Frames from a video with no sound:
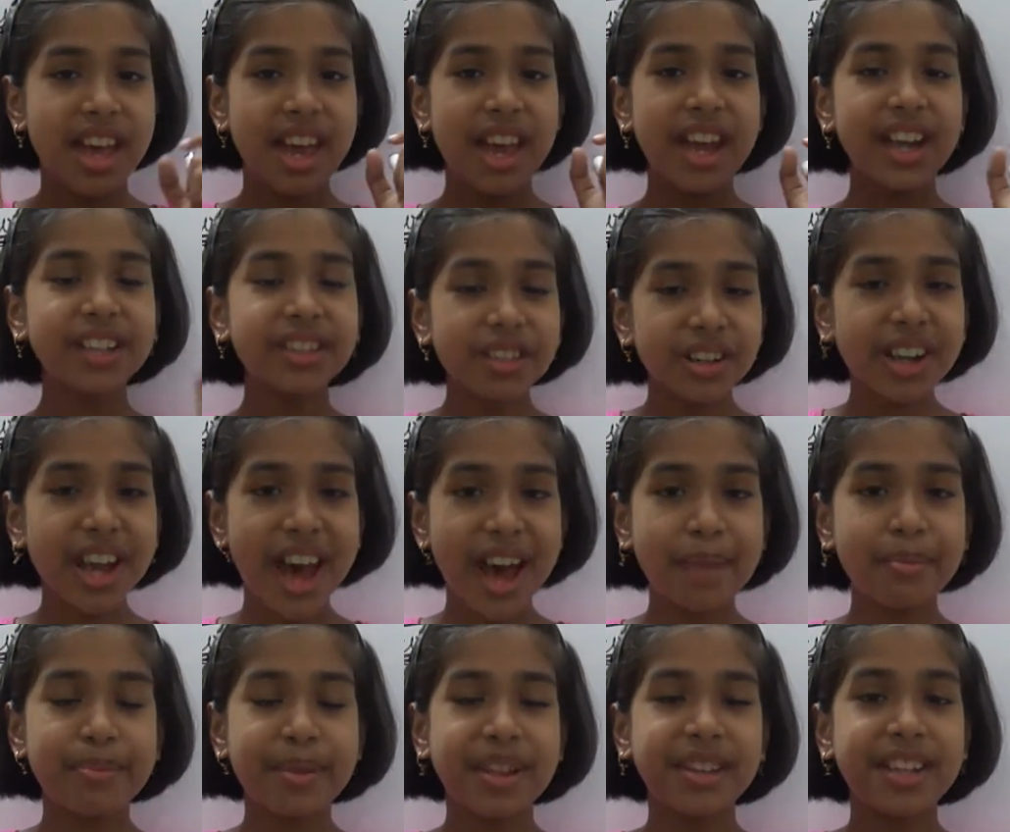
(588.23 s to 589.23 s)
It could
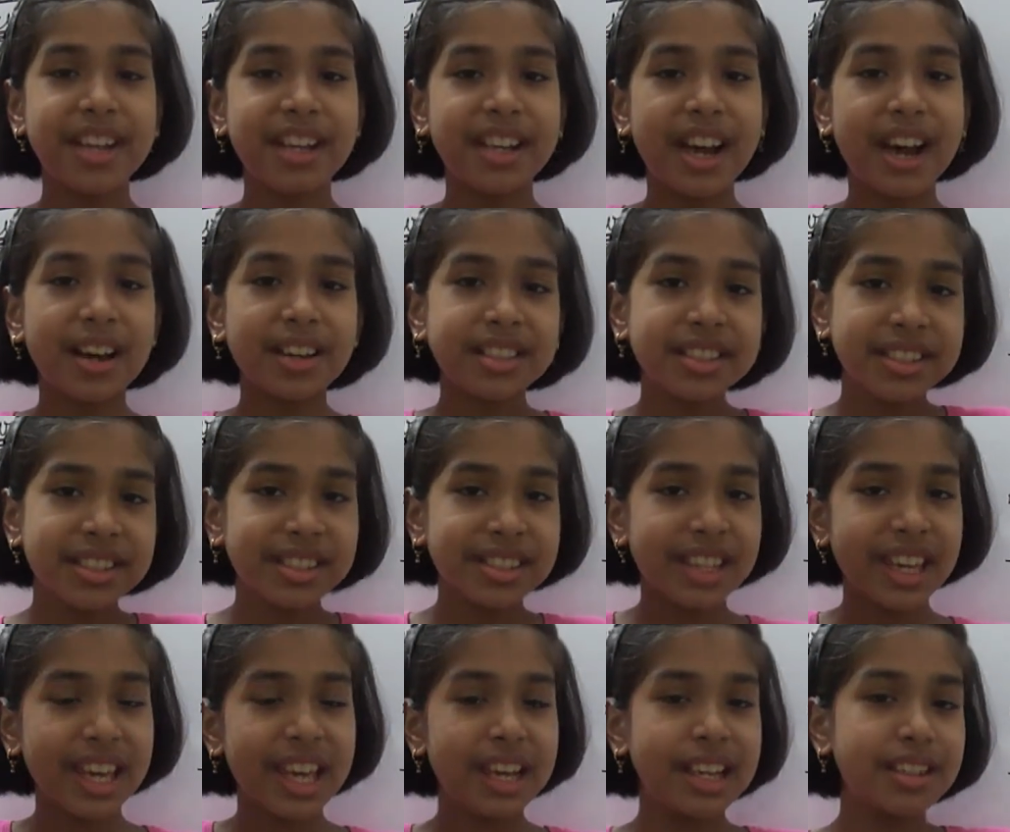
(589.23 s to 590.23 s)
happen that our
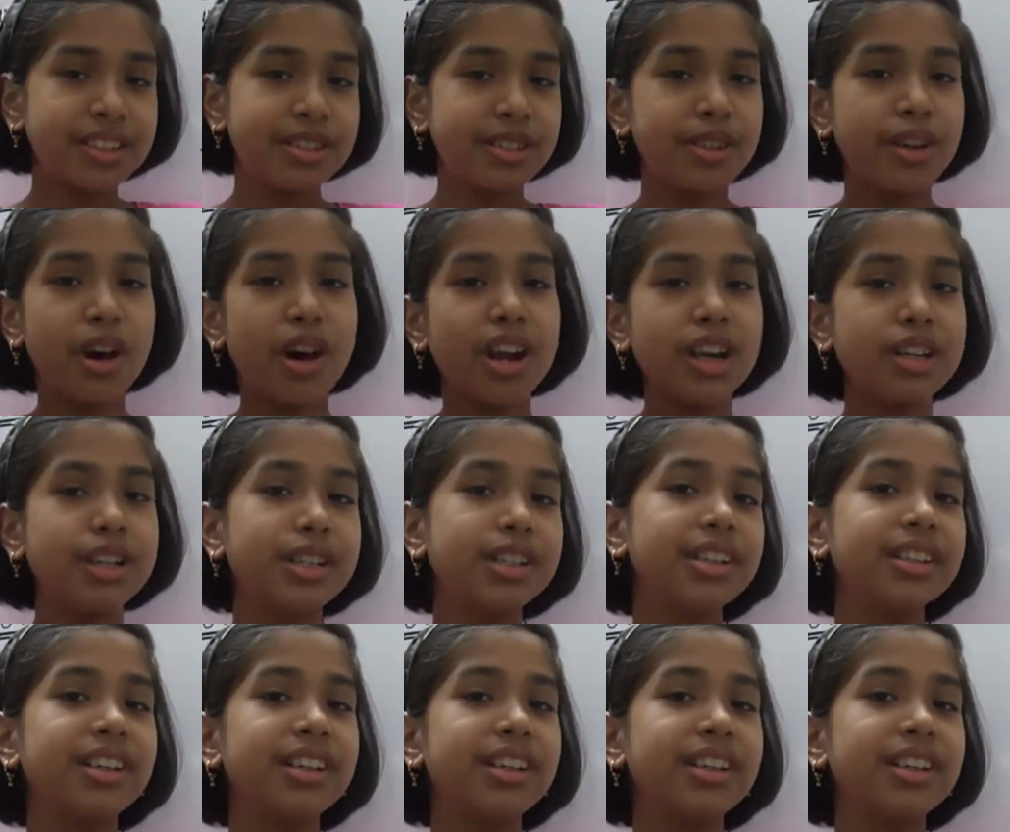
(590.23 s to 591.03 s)
scale is not